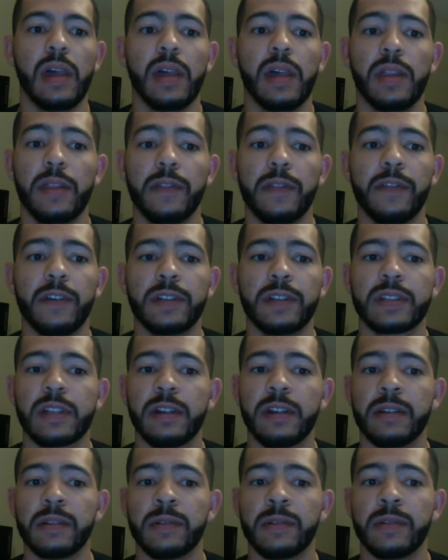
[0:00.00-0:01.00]
The first
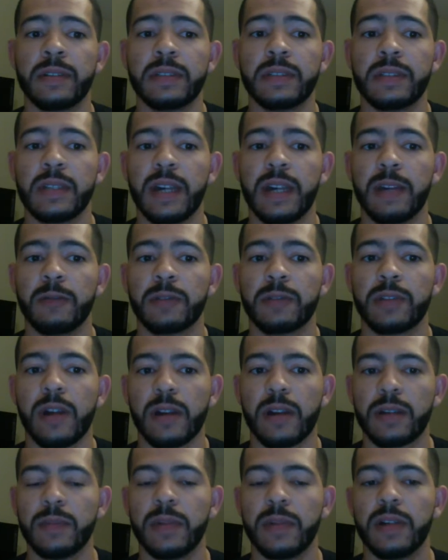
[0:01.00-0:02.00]
characteristic I will
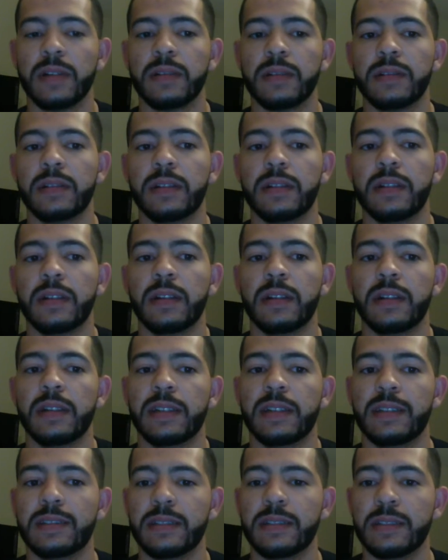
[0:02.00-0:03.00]
talk about
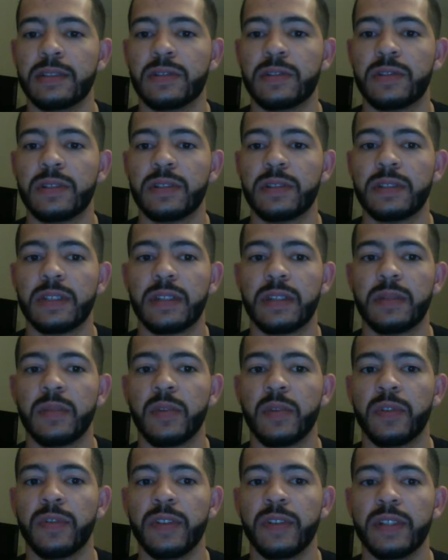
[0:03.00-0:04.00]
is intrinsic
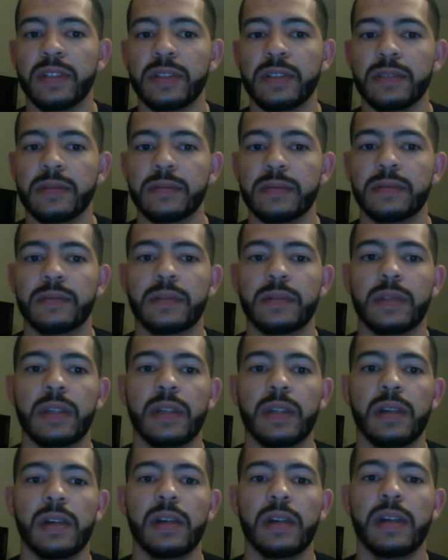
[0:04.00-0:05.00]
motivation.
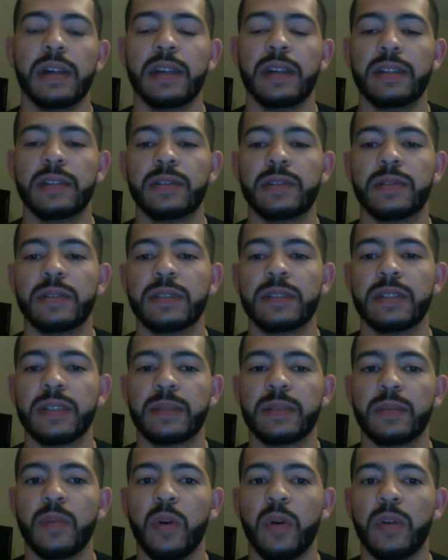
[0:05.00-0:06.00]
Intrinsic
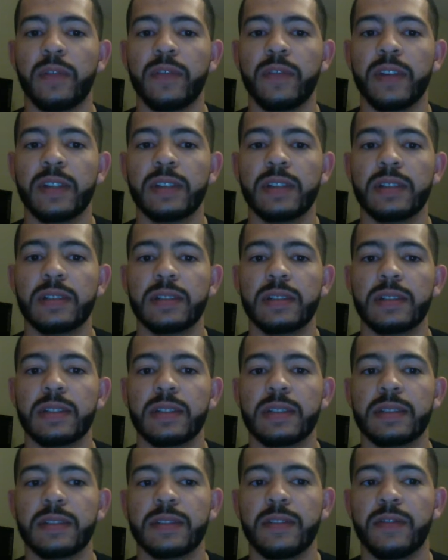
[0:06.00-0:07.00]
motivation
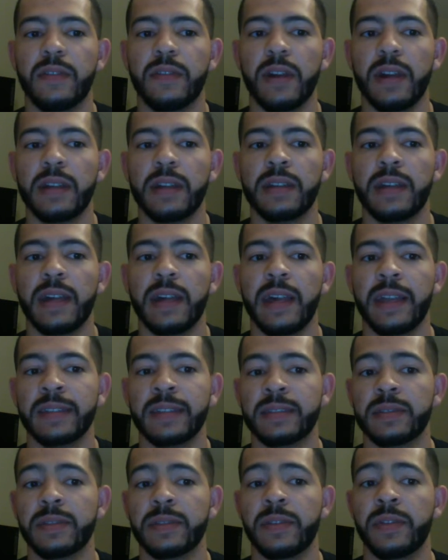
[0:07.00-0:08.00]
is defined as
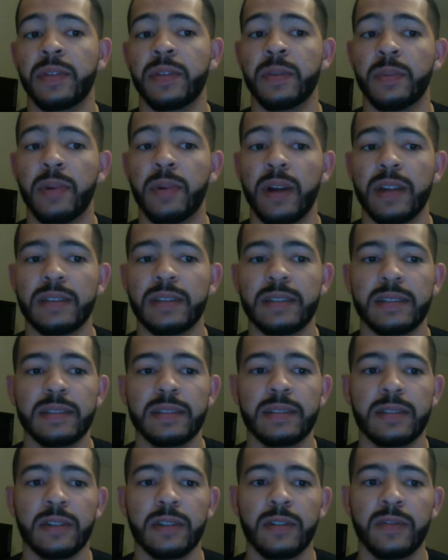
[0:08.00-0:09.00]
the process
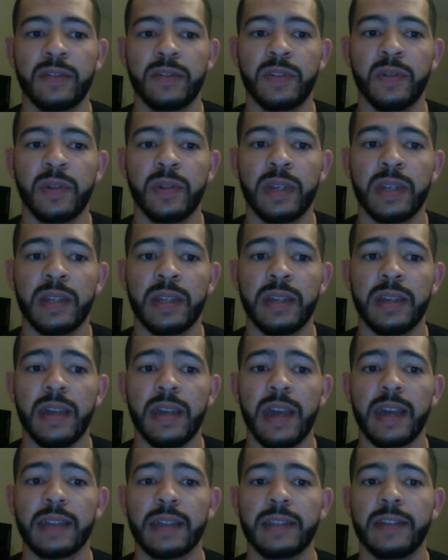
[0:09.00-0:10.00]
of doing an
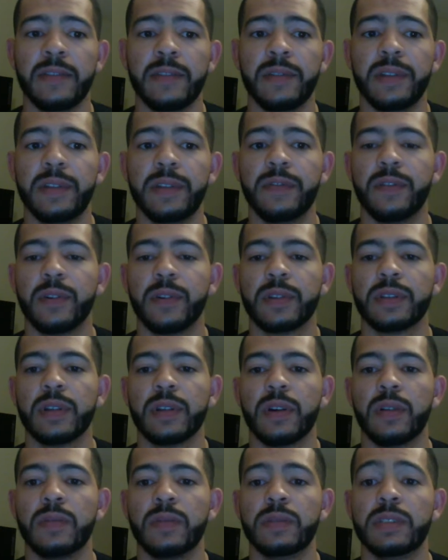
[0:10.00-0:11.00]
activity for its
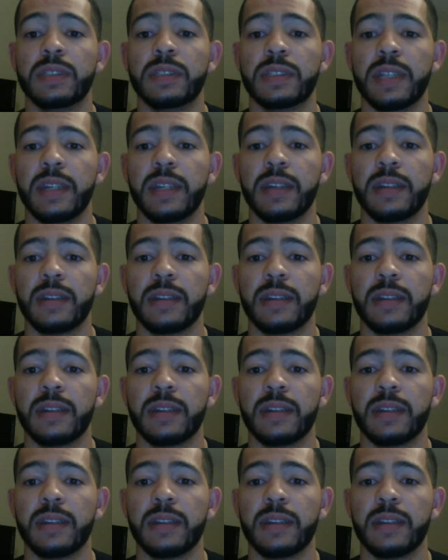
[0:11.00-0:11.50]
own sake,